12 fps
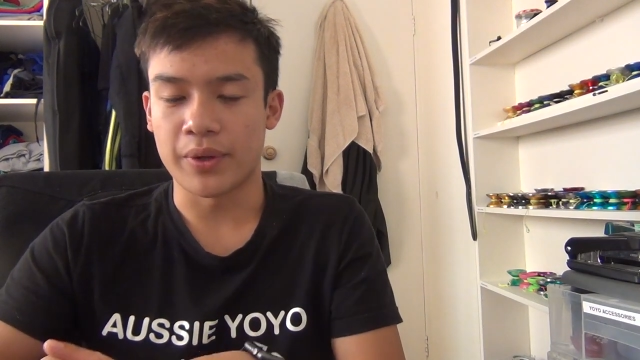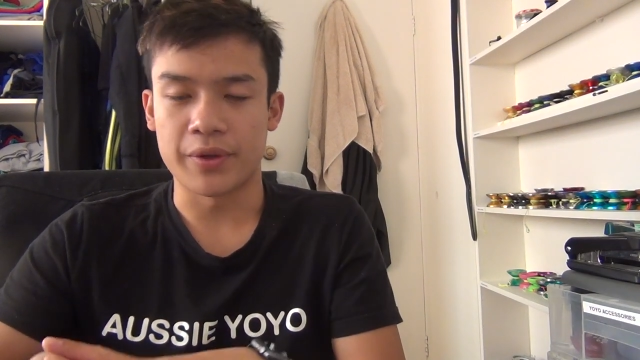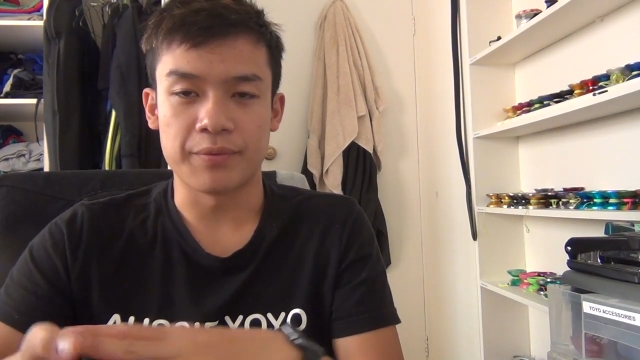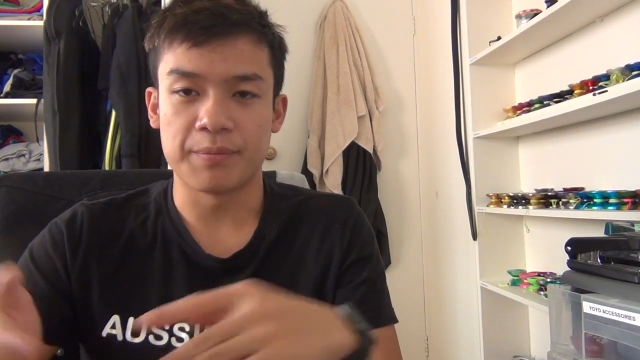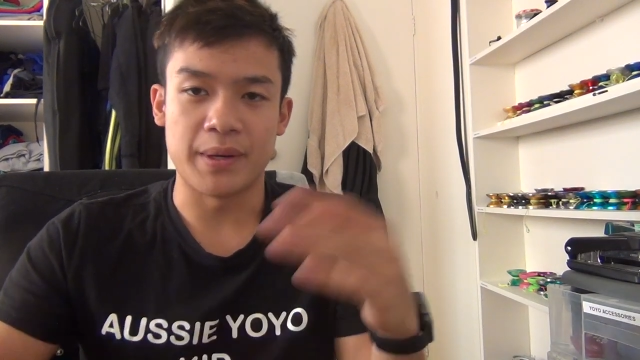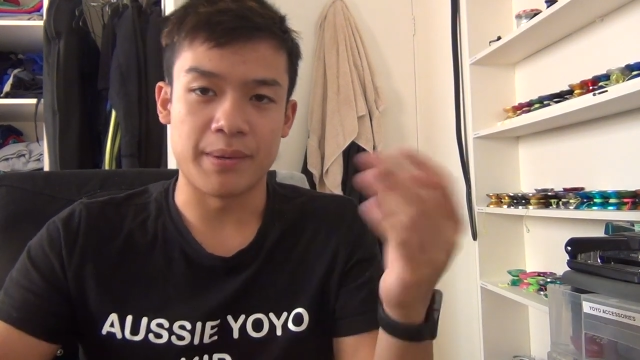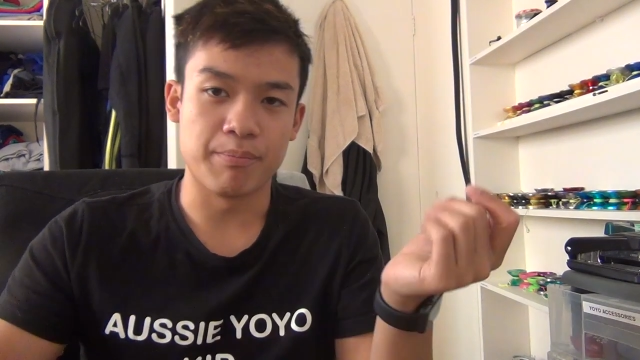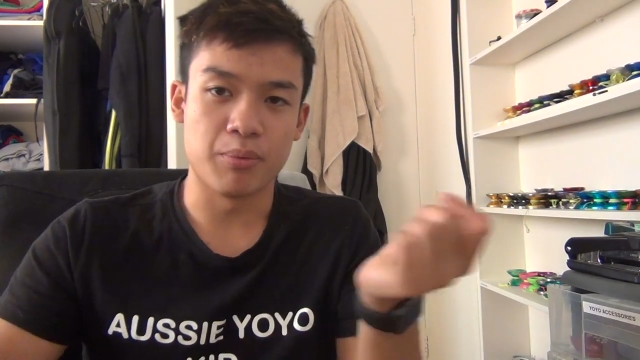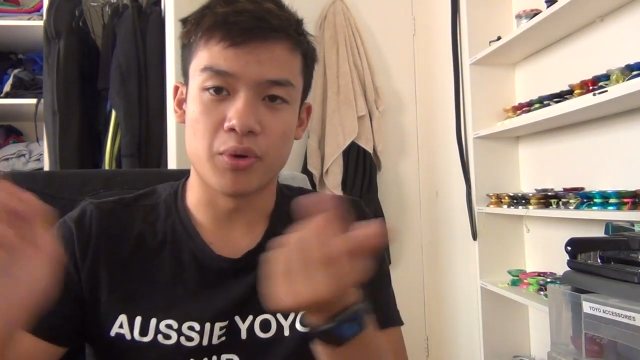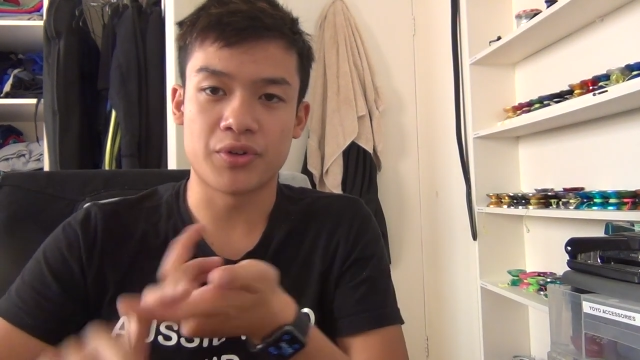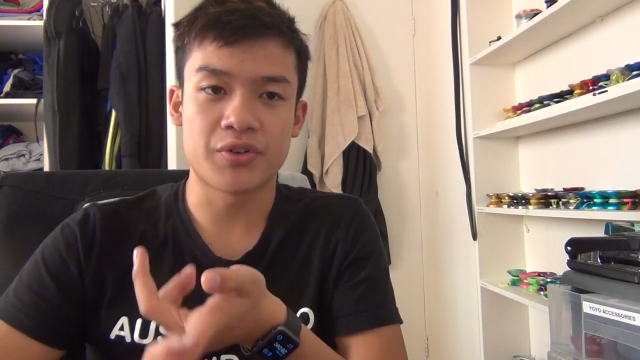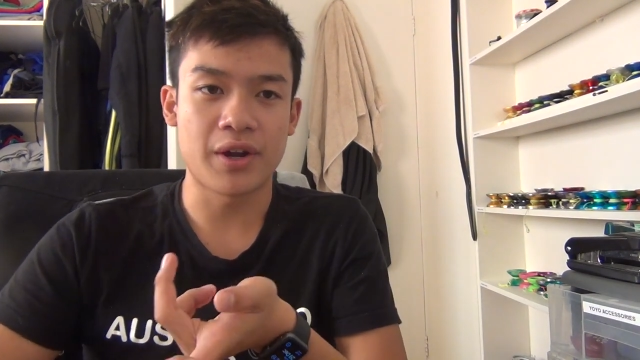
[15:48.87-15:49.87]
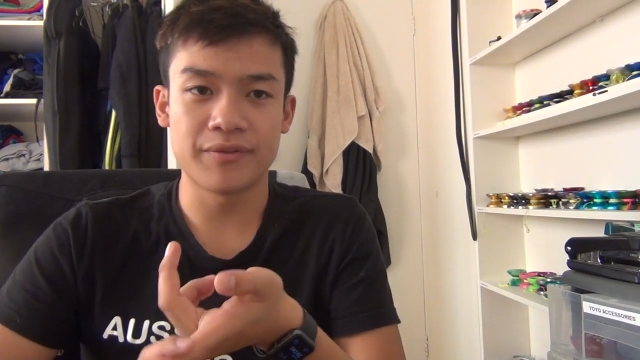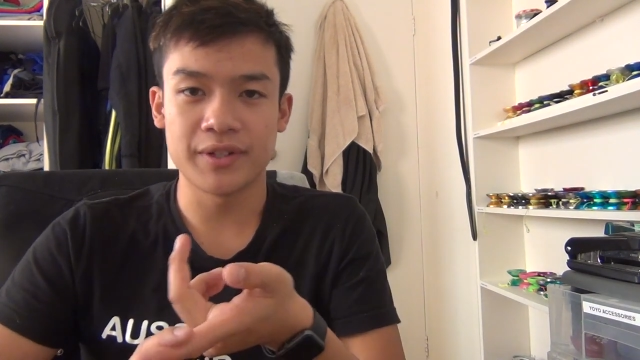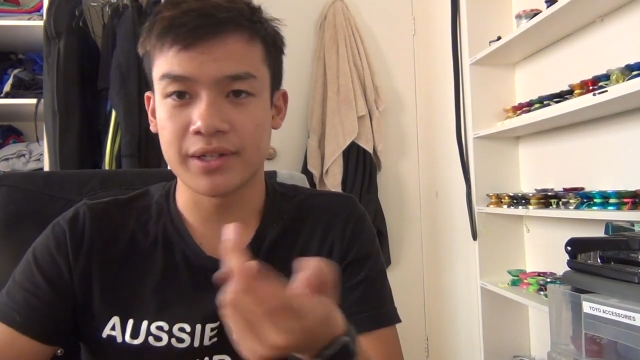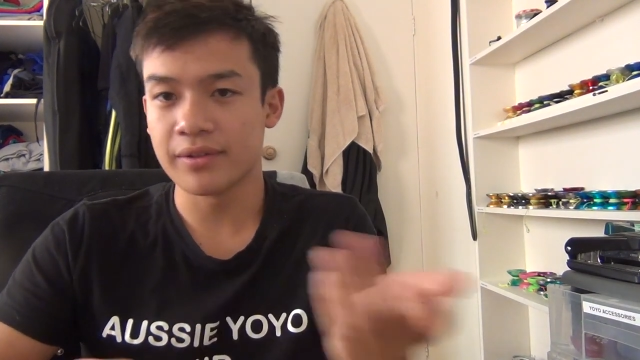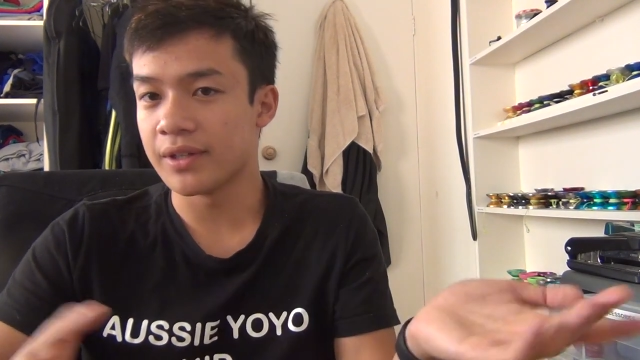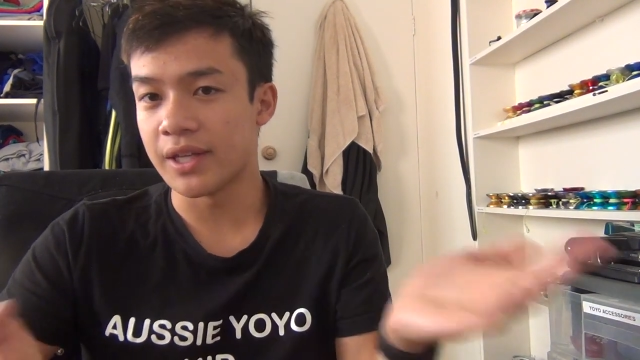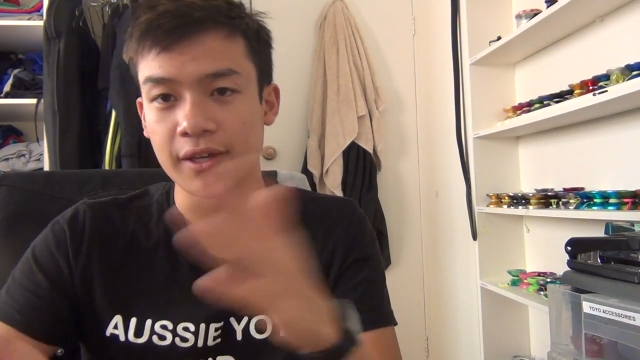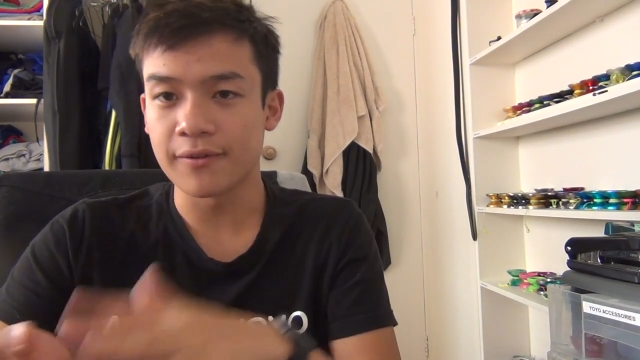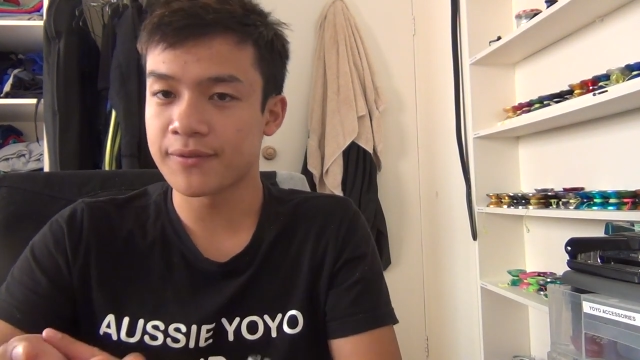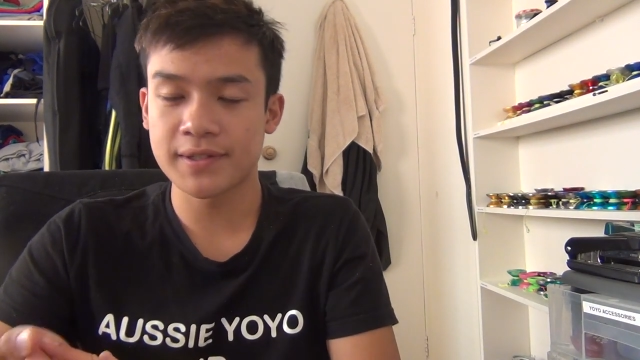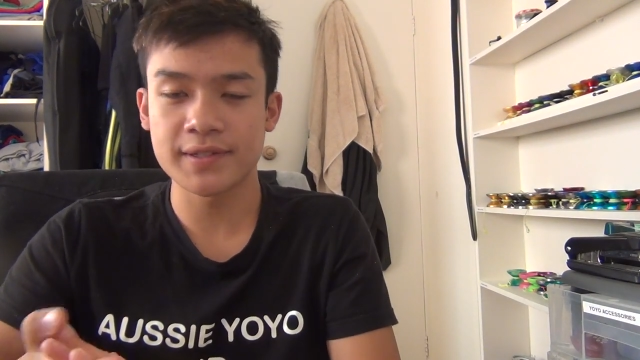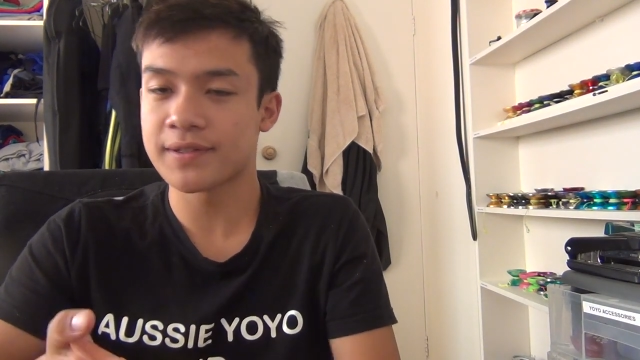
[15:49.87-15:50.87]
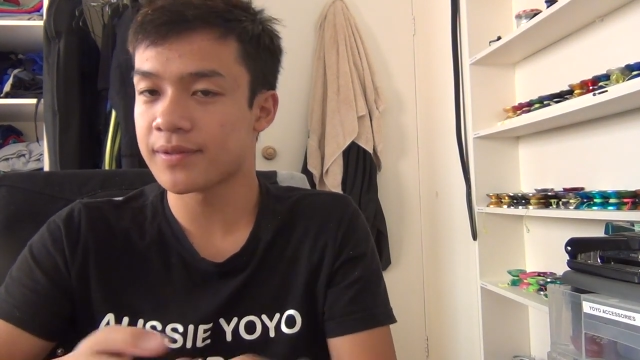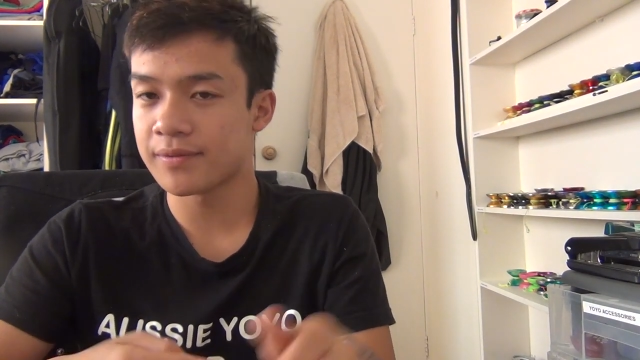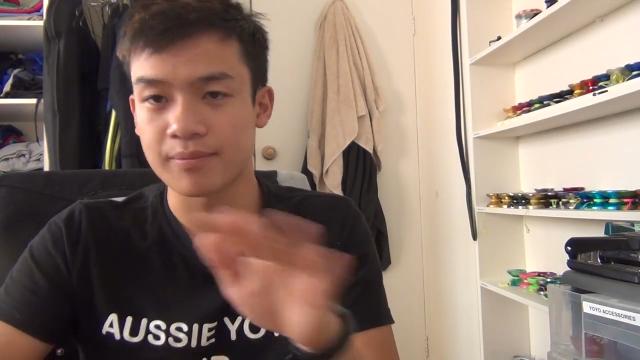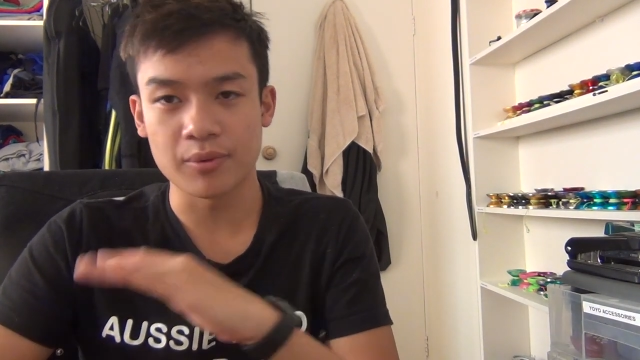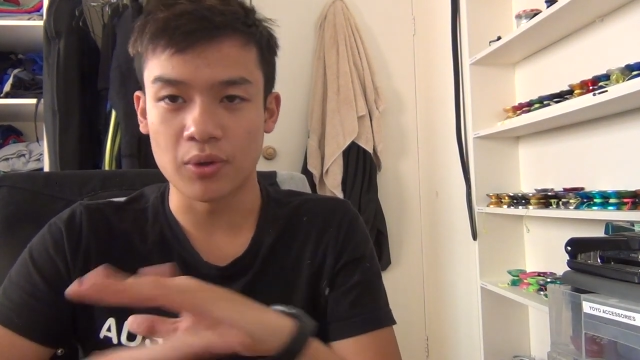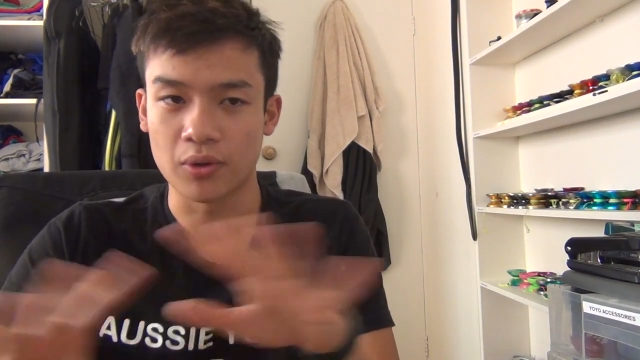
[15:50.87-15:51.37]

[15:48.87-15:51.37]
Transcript: whether it's been bought traveling, gifts,